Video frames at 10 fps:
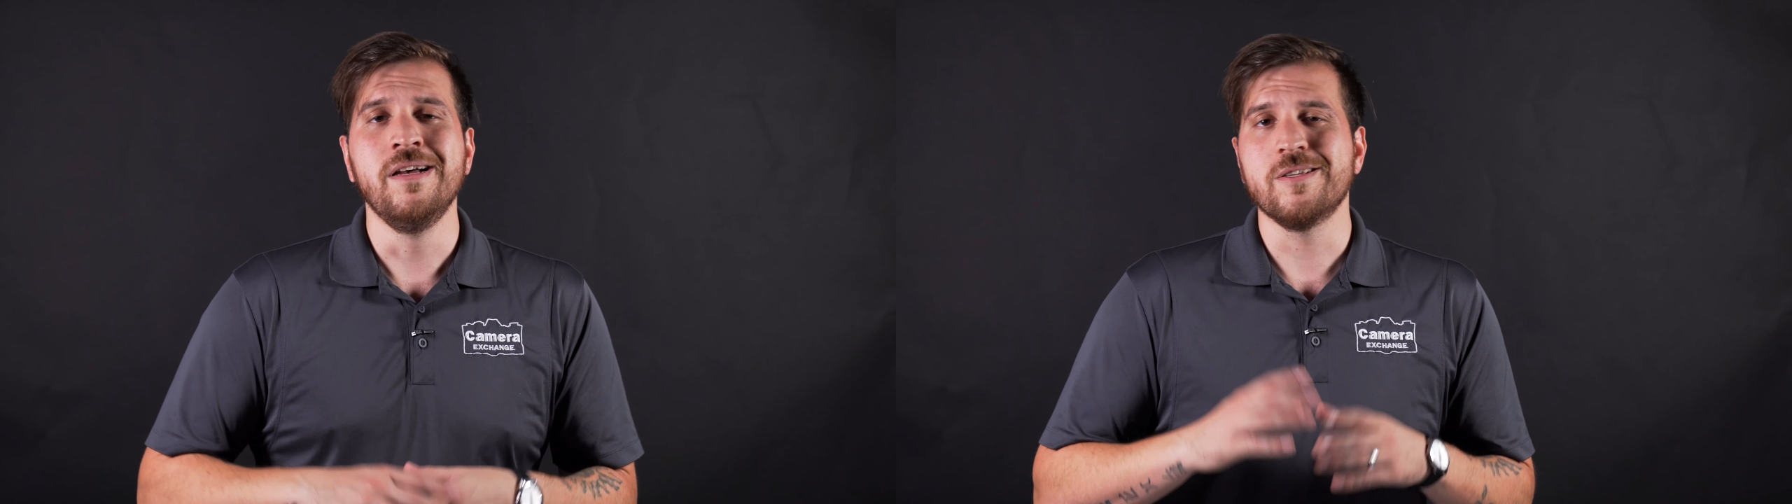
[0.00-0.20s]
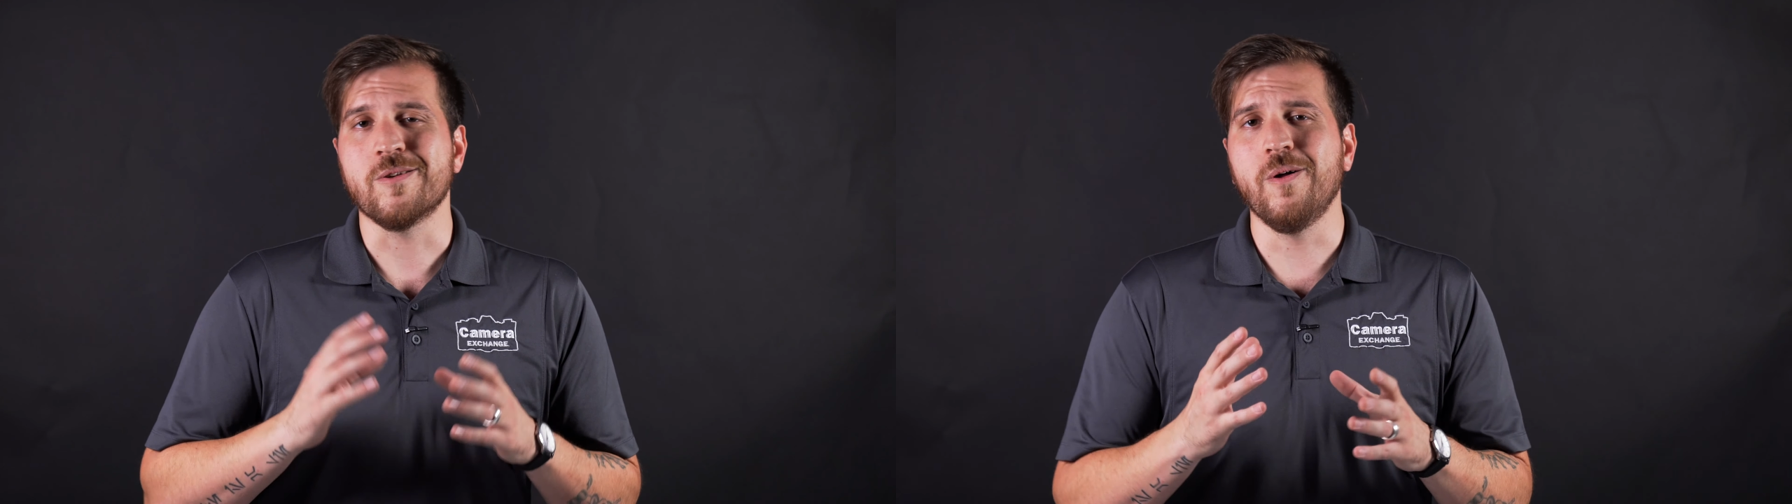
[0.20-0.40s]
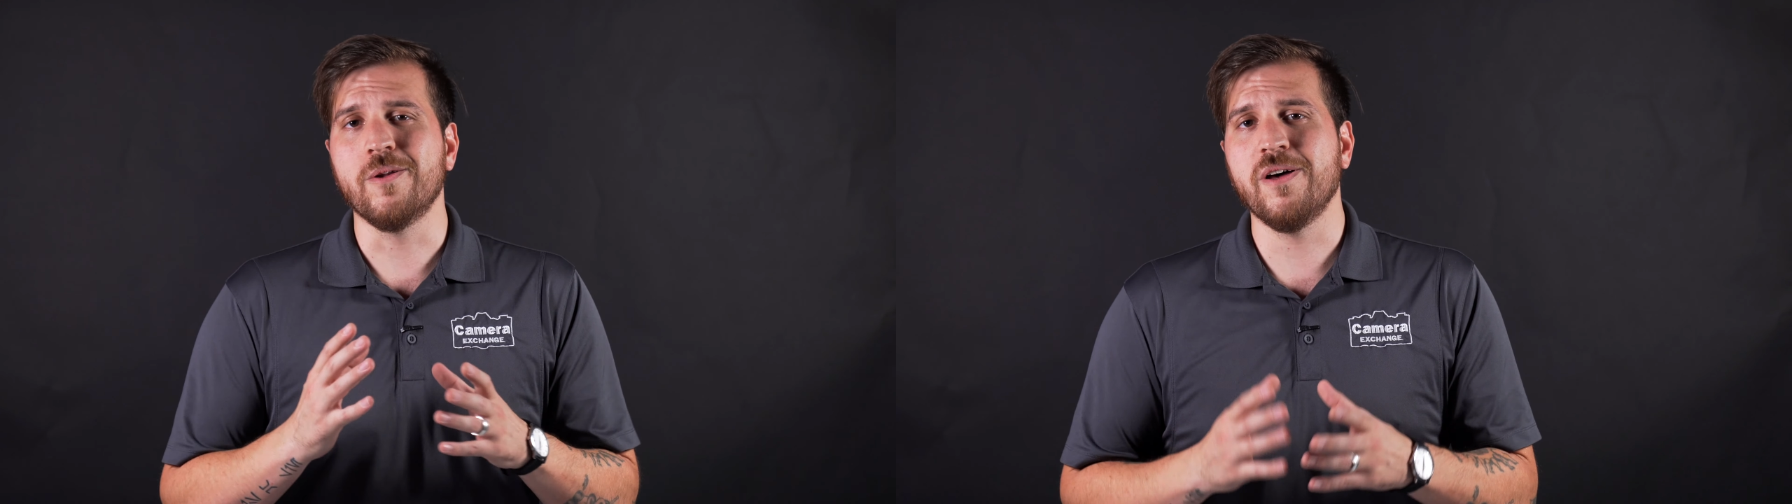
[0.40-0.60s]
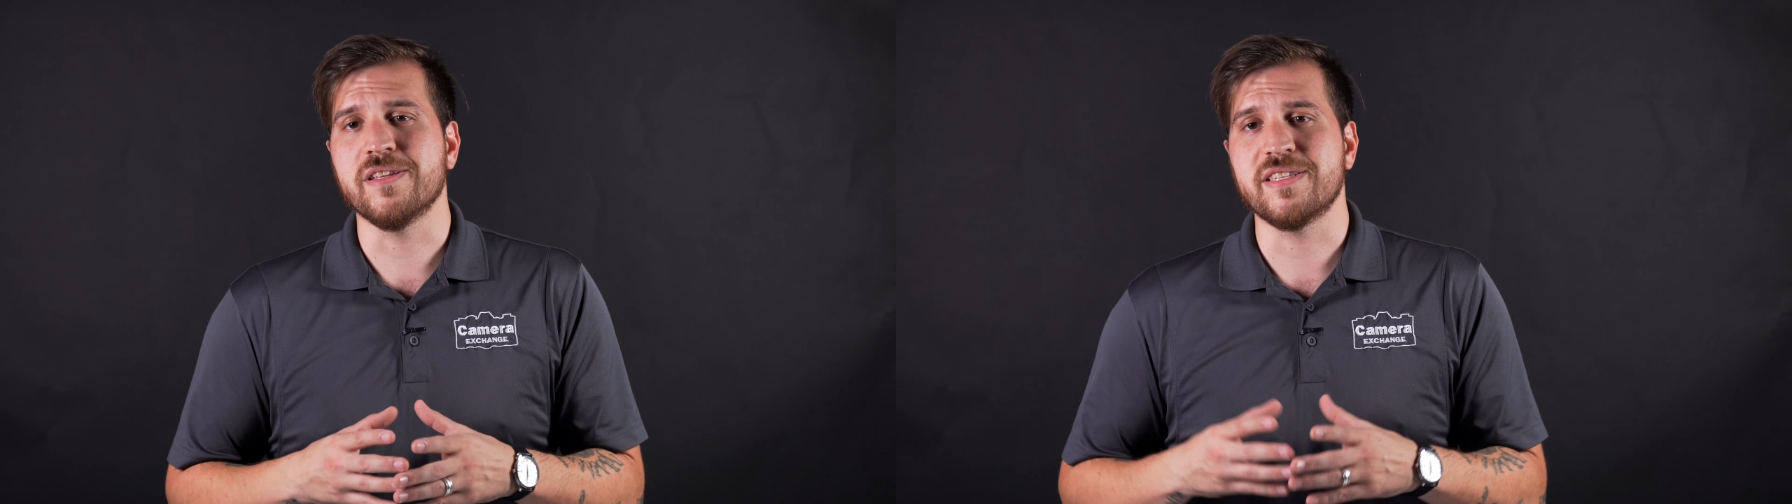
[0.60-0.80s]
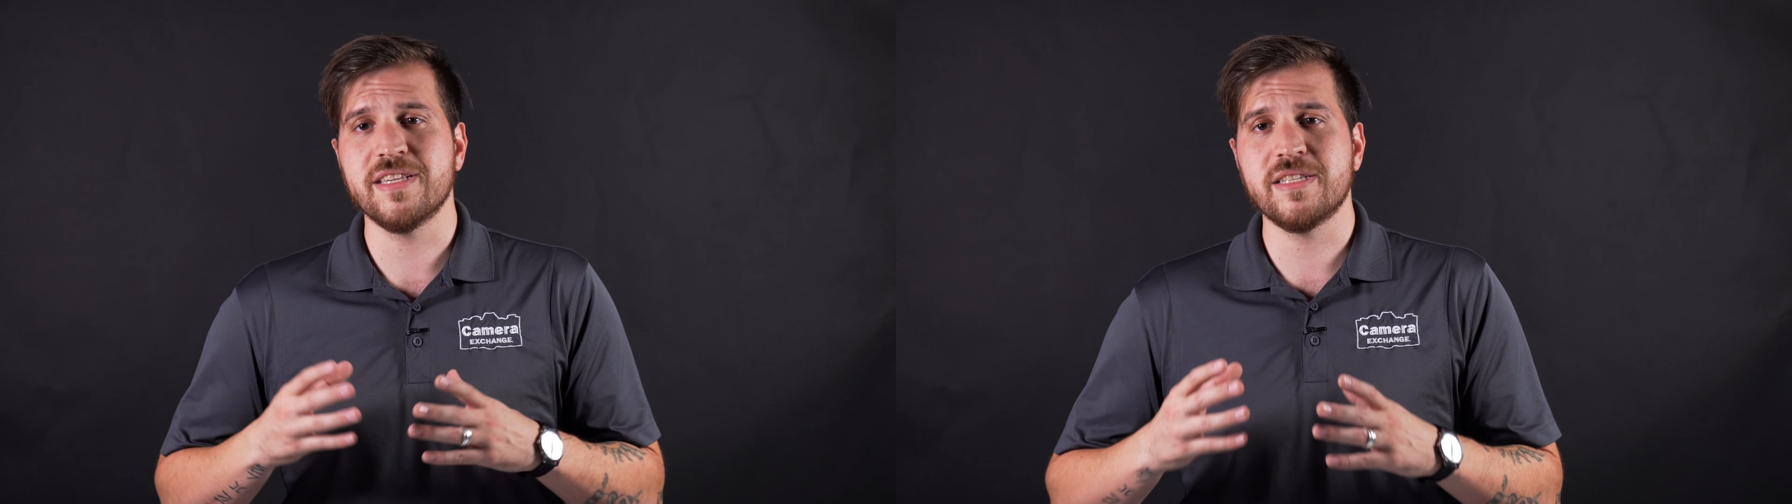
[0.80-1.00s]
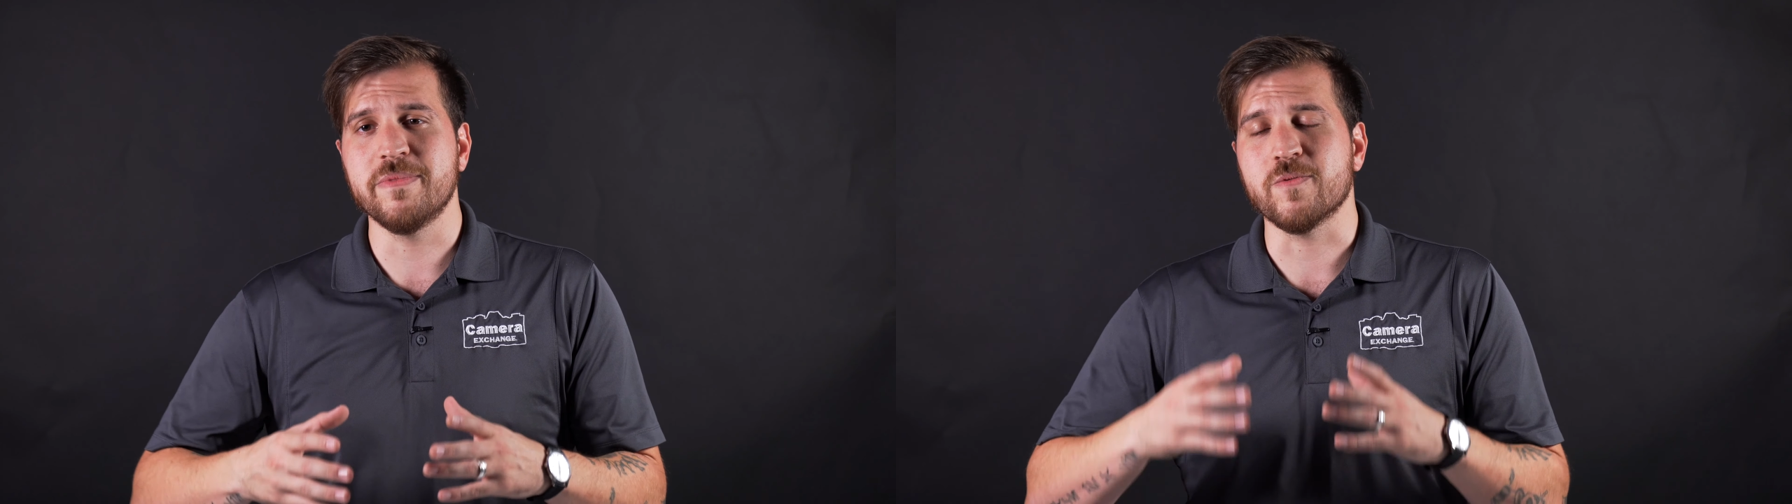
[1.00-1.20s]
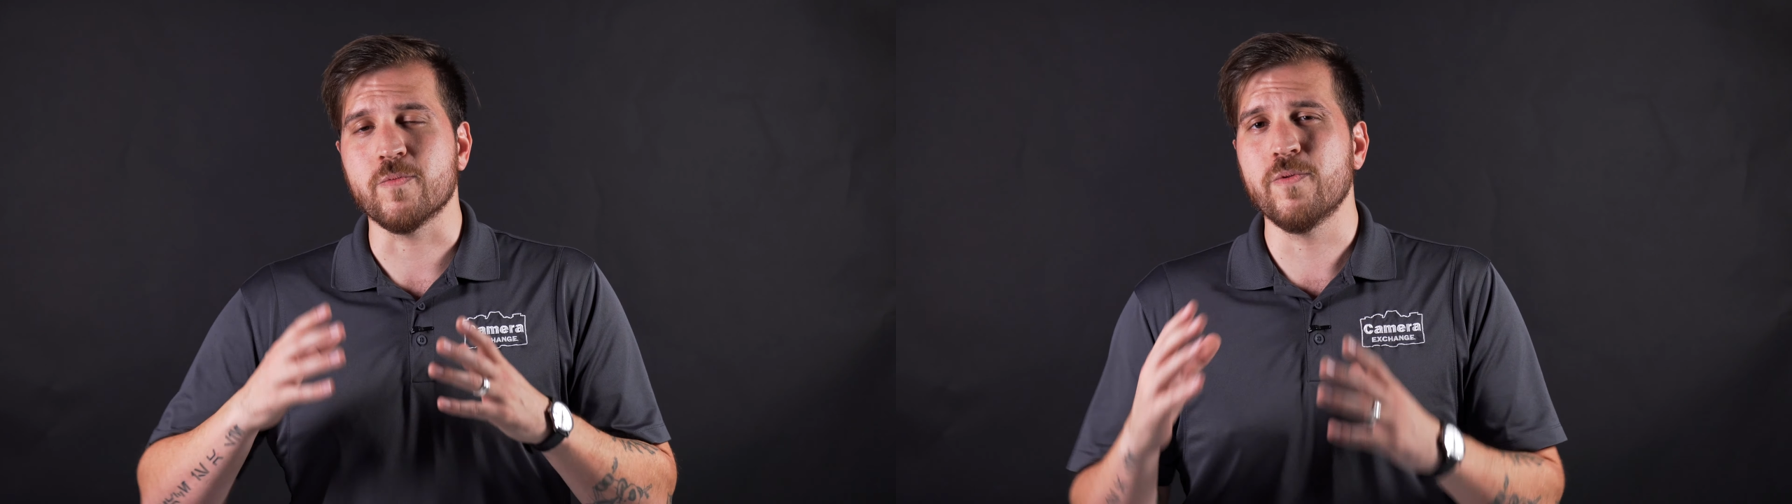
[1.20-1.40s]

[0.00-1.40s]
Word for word: So all in all, the system is